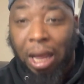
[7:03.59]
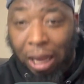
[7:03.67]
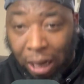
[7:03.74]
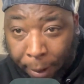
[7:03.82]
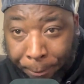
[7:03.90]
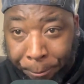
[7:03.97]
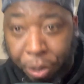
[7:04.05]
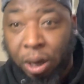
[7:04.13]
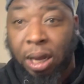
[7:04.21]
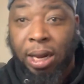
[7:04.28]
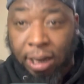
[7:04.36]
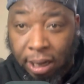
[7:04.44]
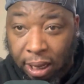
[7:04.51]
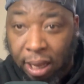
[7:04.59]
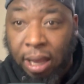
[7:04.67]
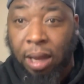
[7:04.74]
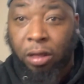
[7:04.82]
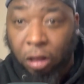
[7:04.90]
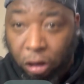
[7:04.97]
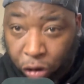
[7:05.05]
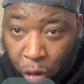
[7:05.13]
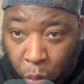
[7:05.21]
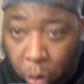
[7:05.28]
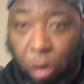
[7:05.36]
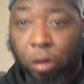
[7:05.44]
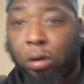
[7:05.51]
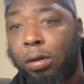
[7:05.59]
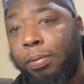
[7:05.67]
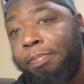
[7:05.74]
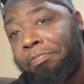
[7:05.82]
And I'm putting in the work.